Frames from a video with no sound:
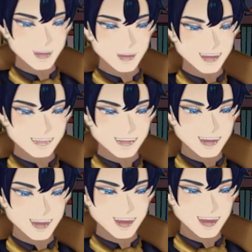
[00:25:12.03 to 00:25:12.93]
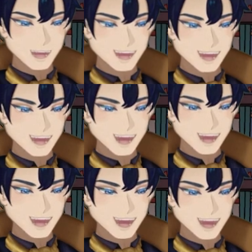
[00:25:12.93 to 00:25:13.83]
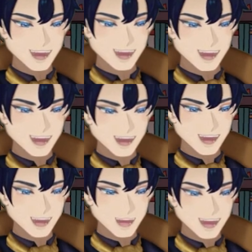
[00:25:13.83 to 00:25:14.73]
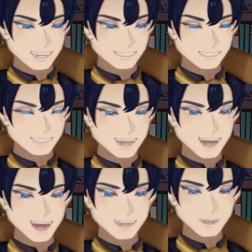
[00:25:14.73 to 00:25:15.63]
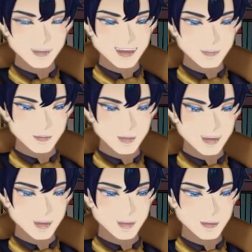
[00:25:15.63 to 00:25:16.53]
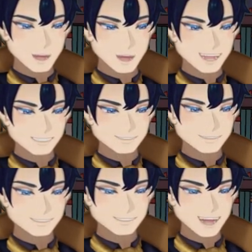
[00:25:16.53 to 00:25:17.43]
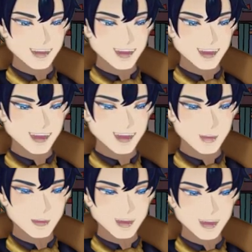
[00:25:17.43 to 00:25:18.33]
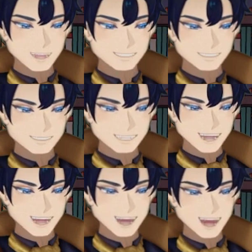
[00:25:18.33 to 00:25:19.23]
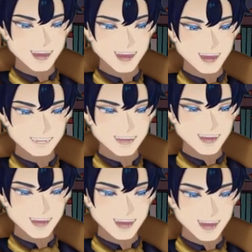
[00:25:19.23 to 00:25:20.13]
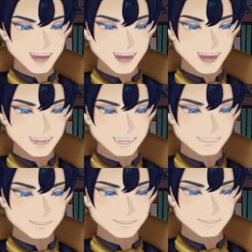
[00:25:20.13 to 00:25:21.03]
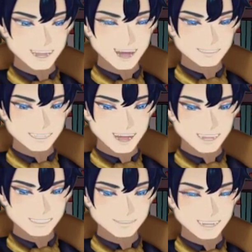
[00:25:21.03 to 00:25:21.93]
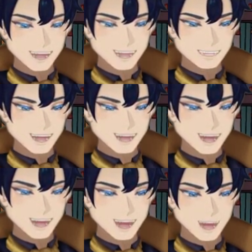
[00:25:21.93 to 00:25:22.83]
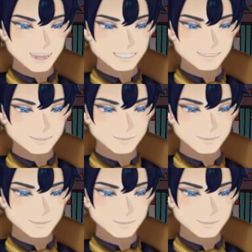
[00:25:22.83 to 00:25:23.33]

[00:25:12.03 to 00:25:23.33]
white faces and blinking eyes very solemnly. It was a great, wonderful moment. Here they were, in their medieval castle at last. Their feet touched its stones.